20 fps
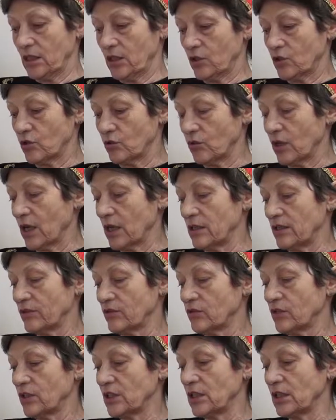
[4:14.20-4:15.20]
in True Color
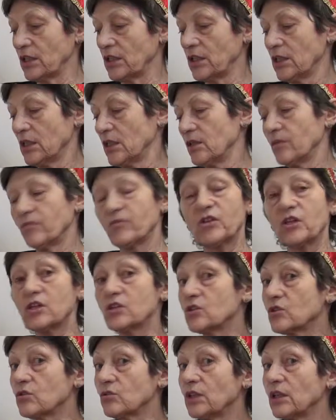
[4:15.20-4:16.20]
3D,
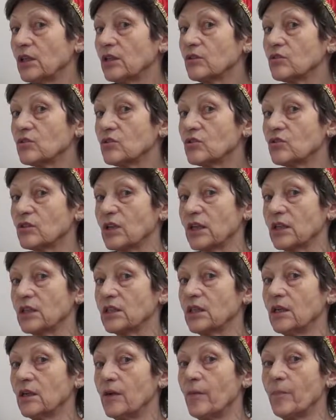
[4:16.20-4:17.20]
just to illustrate
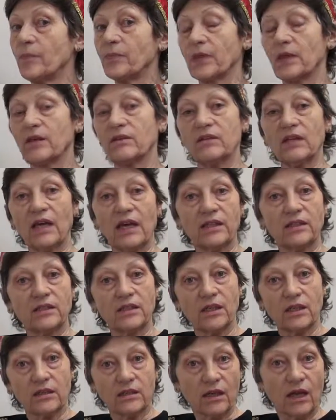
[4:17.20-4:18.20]
that
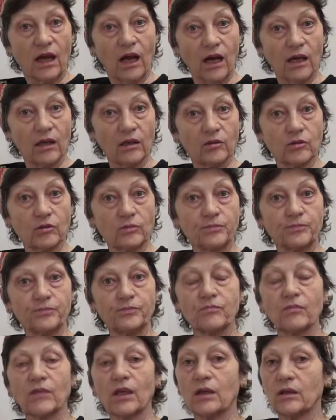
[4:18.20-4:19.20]
and how
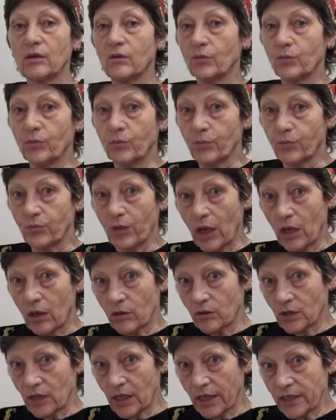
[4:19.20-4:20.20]

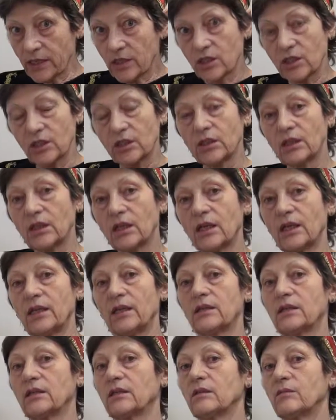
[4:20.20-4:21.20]
our engine
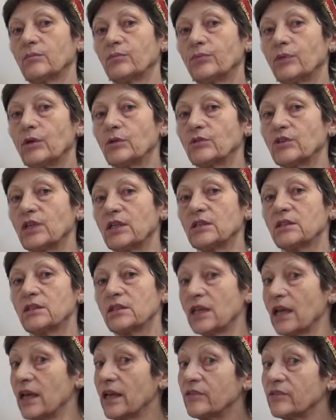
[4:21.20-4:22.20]
can process
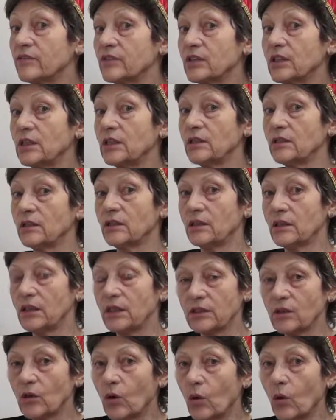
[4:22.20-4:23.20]
every
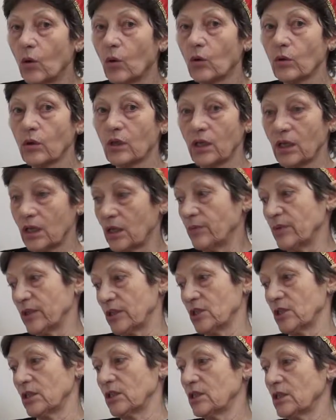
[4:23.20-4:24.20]
and all
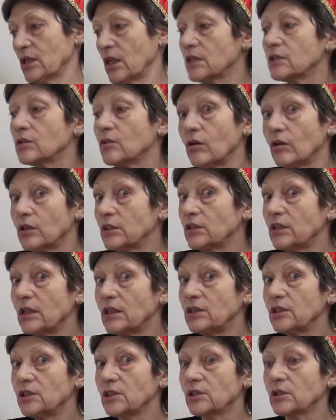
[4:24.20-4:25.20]
images, as long as they're
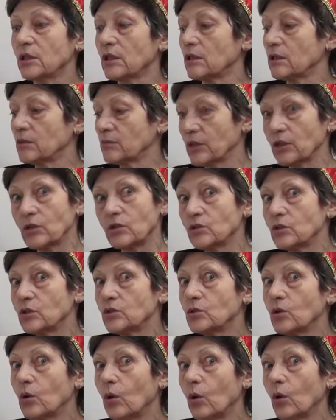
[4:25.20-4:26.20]
digital, because
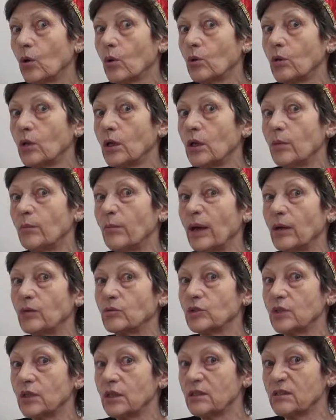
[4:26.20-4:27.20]
it's all
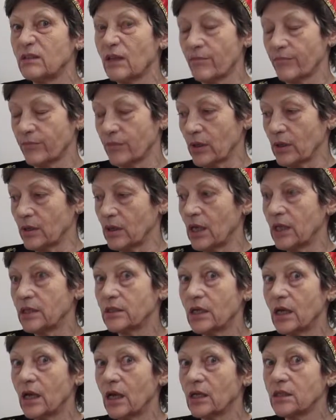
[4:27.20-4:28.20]
about number and
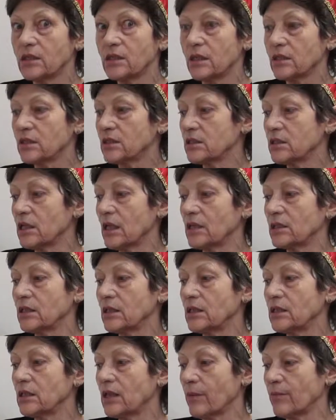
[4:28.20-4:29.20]

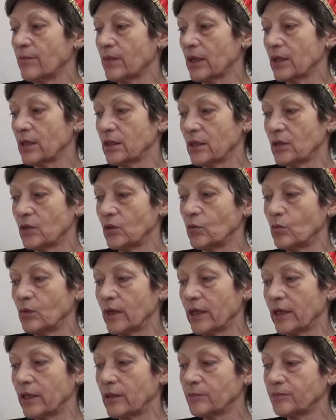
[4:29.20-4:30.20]
understanding number in a new
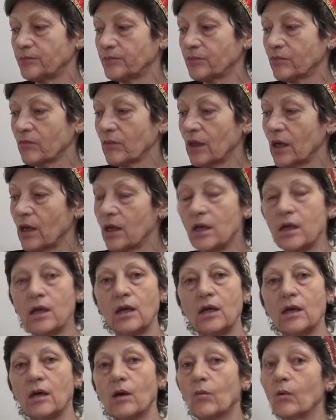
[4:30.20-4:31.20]
way.
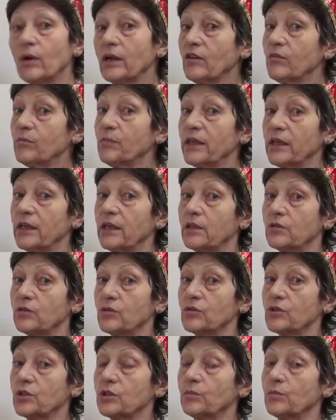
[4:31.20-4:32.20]
One of my
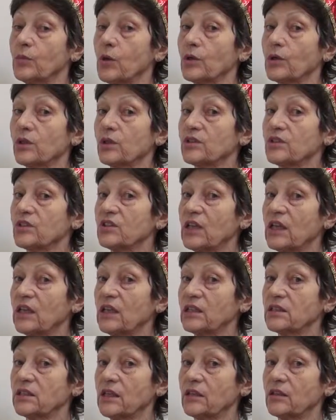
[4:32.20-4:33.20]
heroes and models is
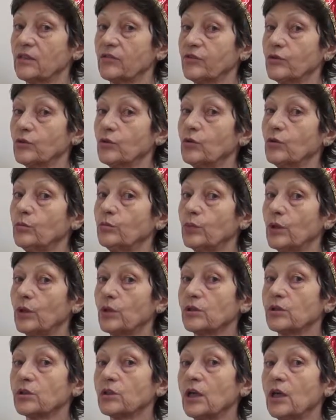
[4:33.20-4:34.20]
Alexander von
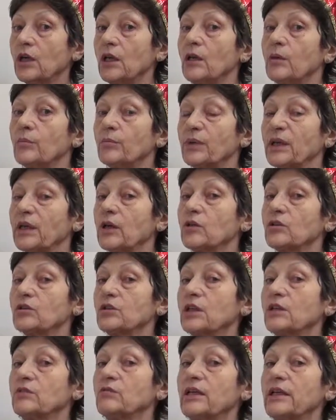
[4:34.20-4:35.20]
Humboldt, because
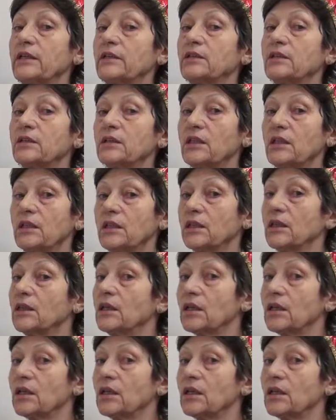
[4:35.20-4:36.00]
I read in